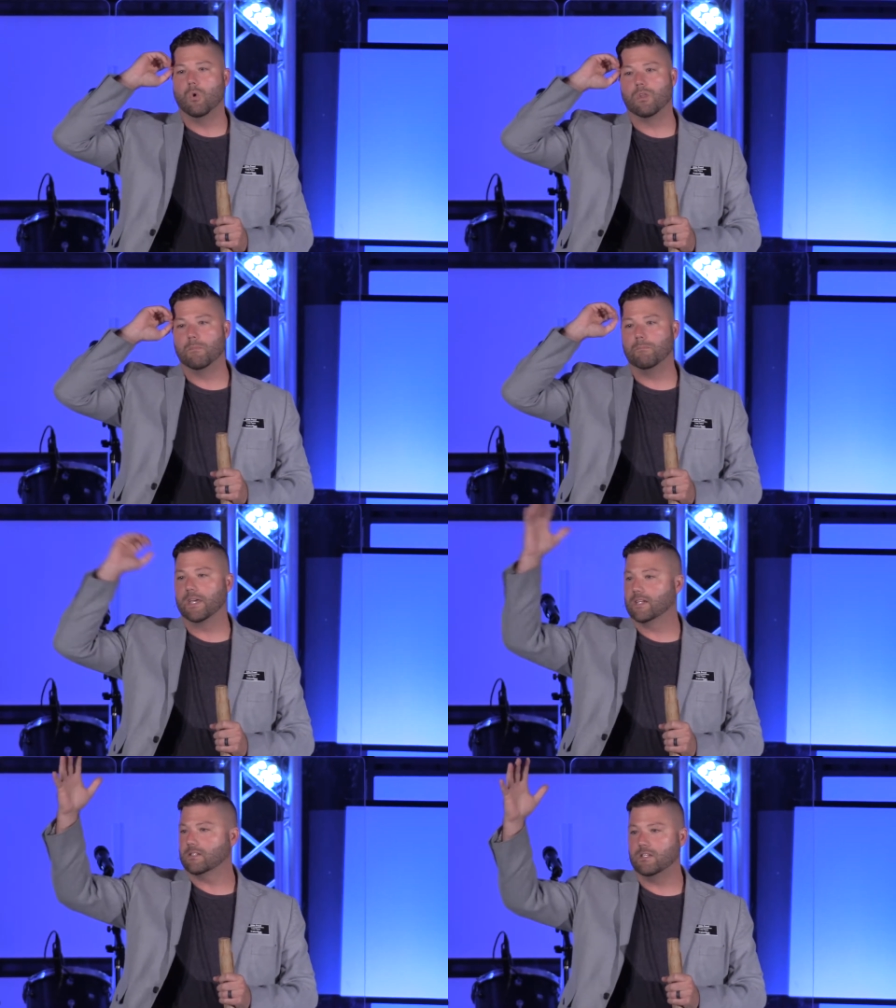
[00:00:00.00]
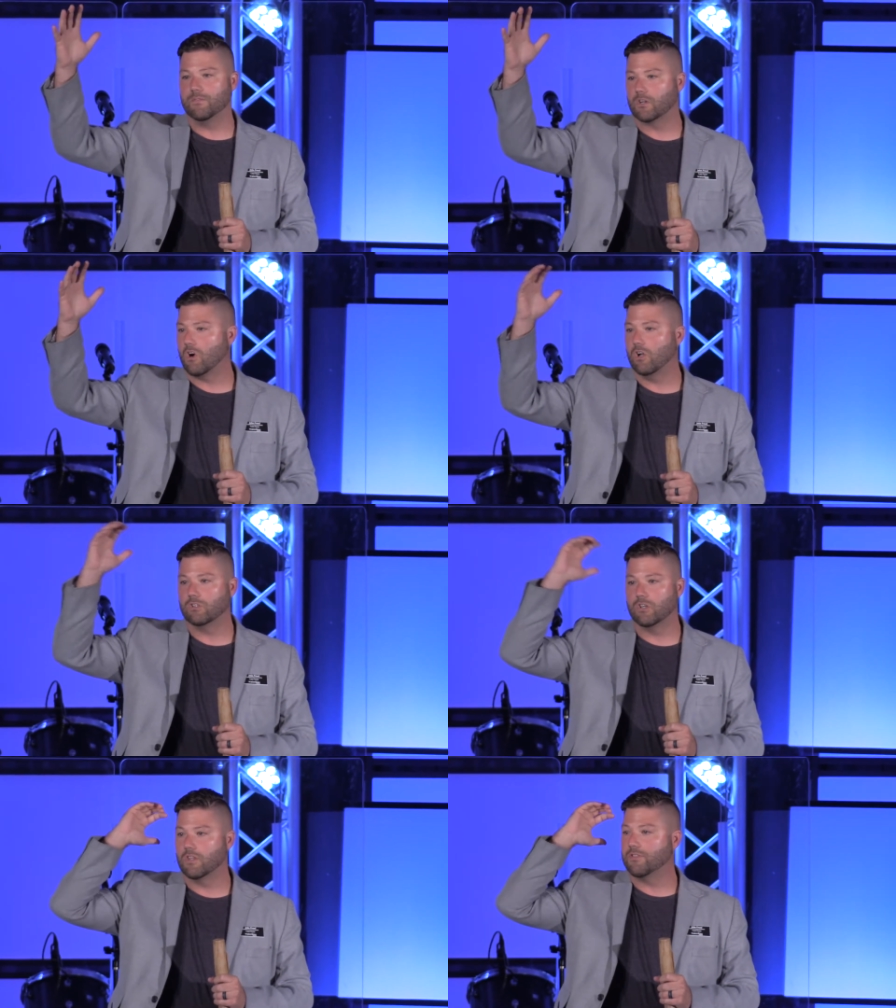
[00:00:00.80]
or the biggest
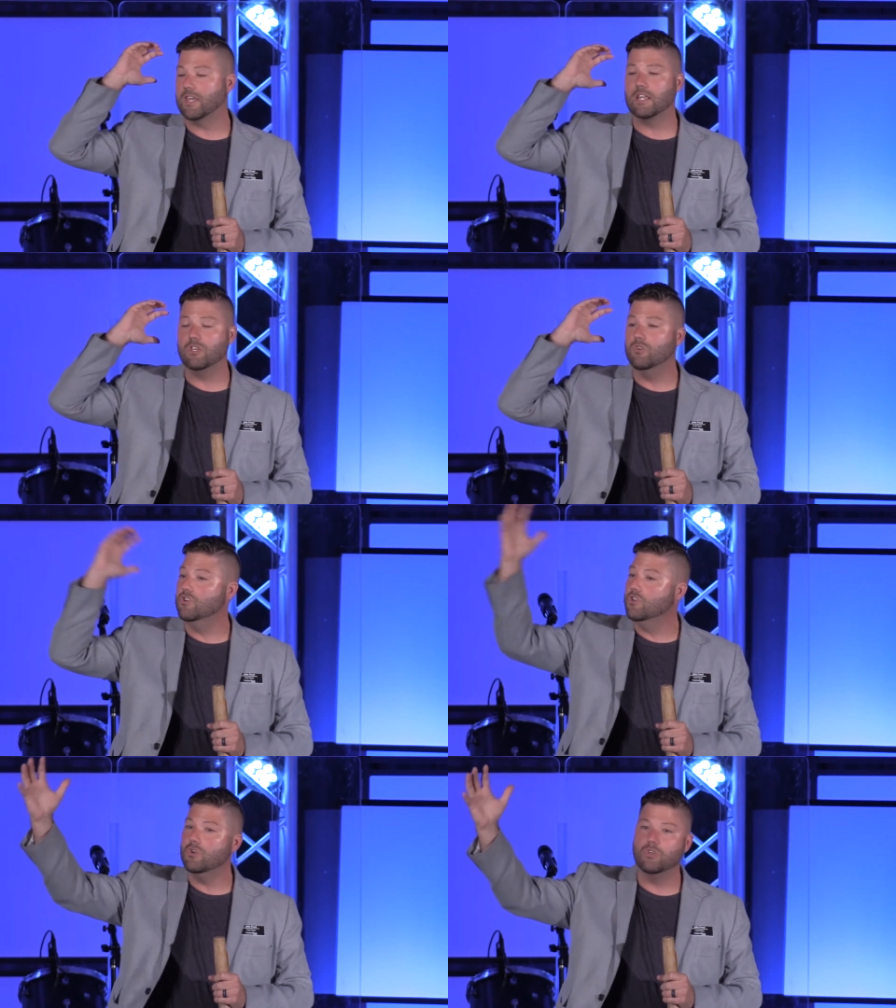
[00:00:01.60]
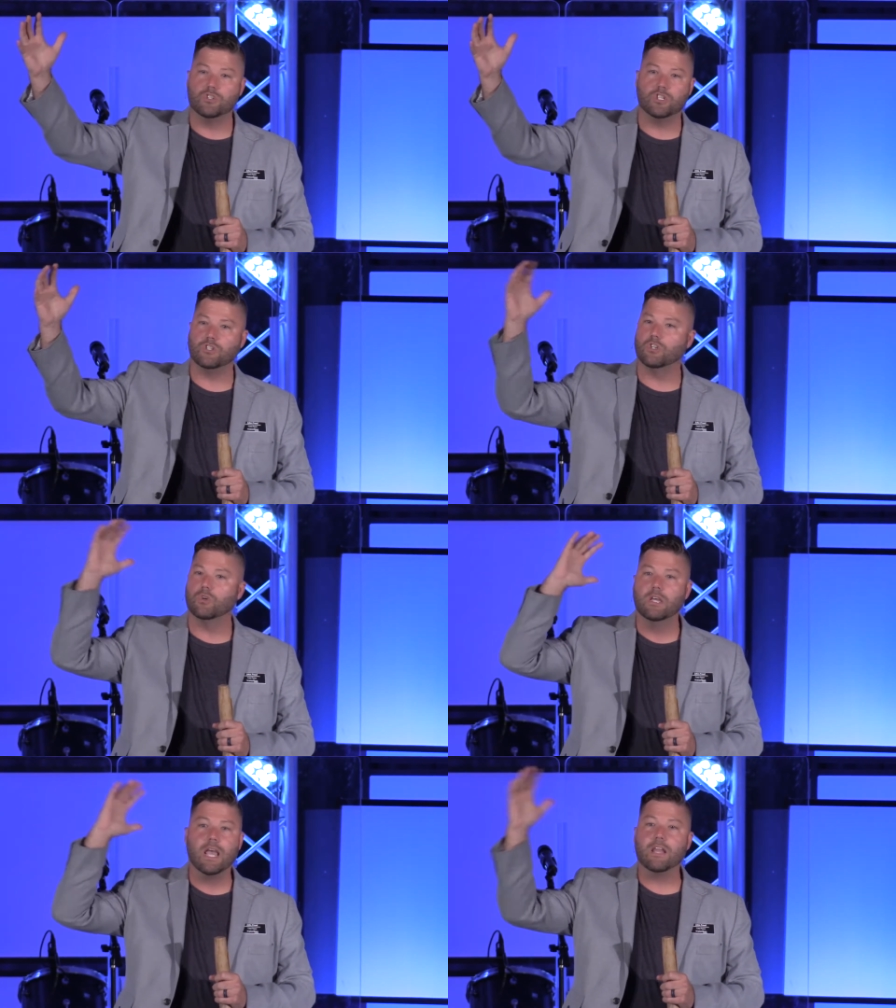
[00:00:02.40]
difficulty or the thing that you knew you should
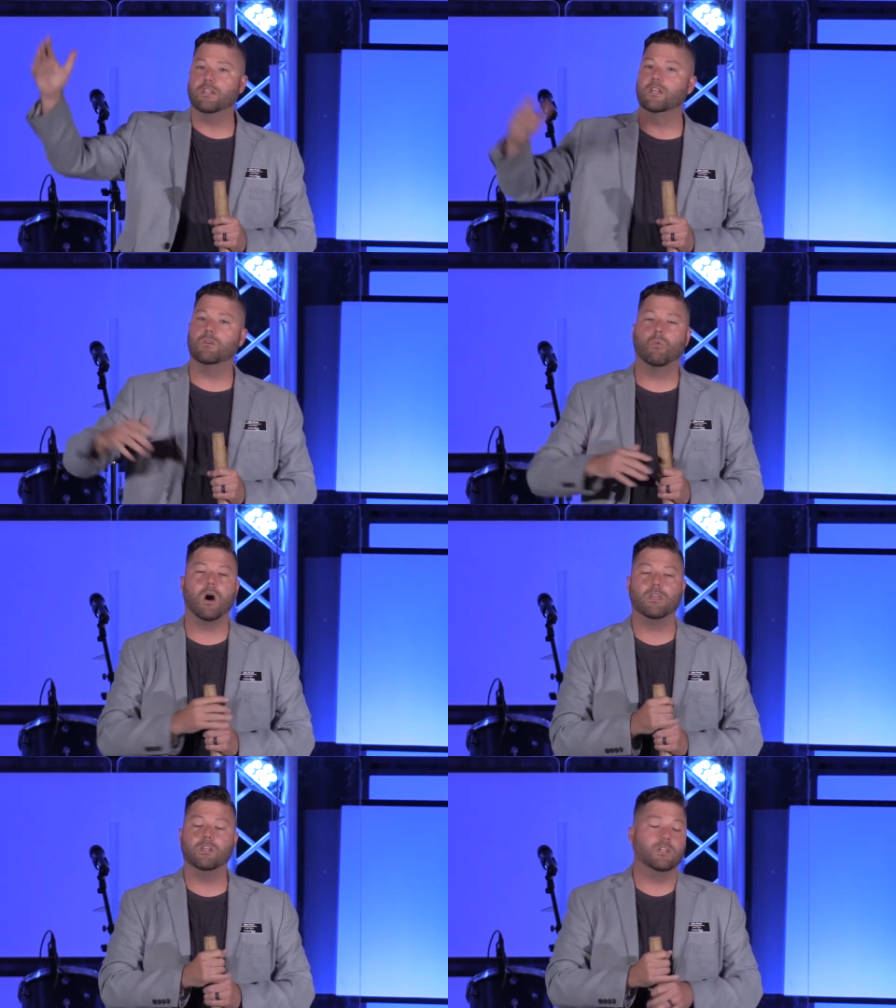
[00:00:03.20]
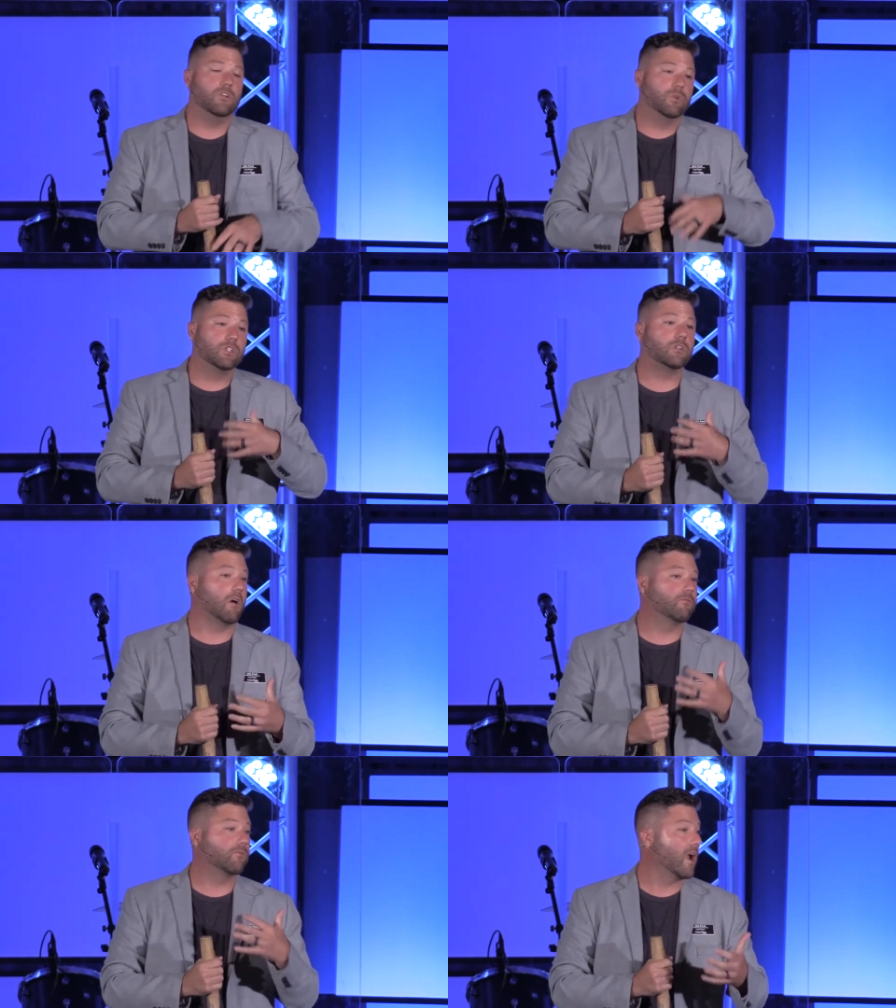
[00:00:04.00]
do and you didn't want, you were just
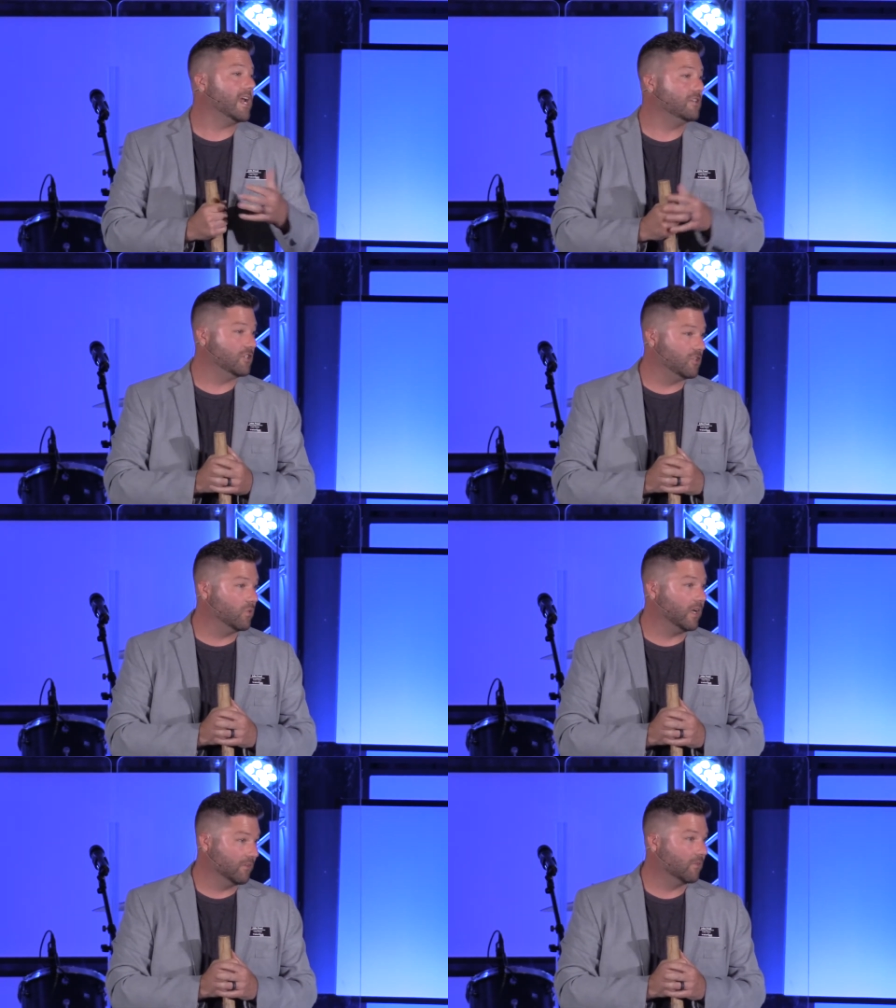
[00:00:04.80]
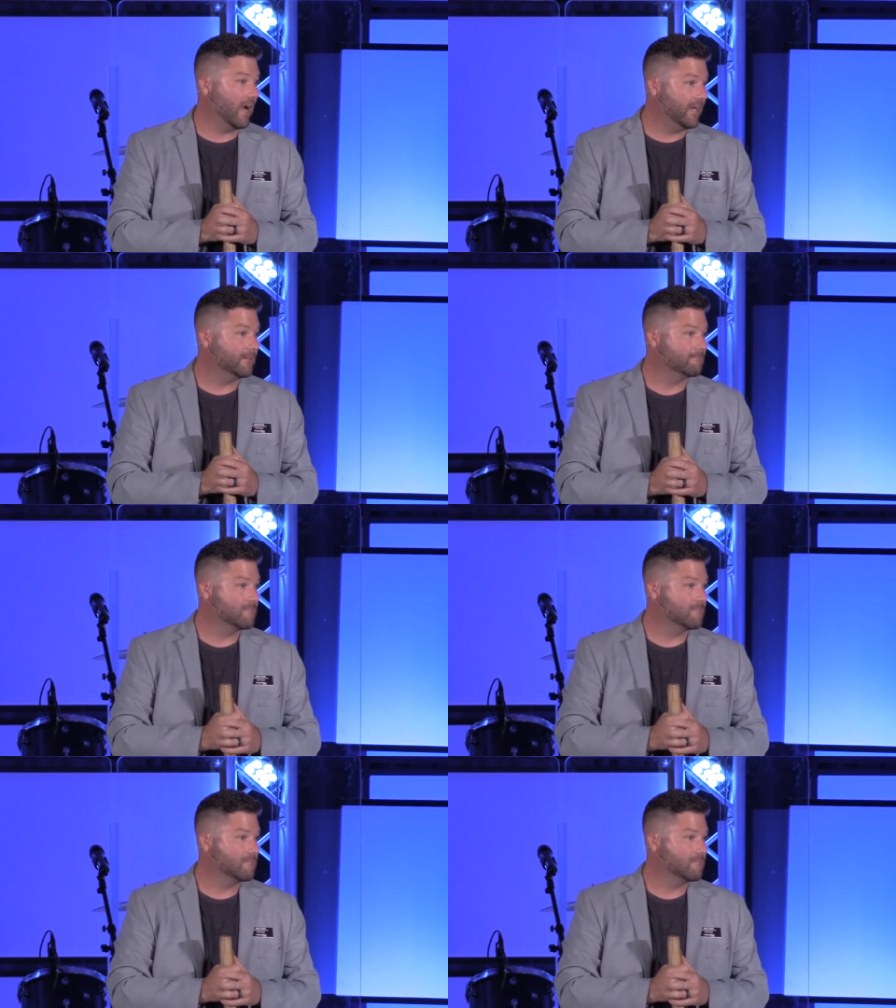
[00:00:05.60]
afraid to do it, right?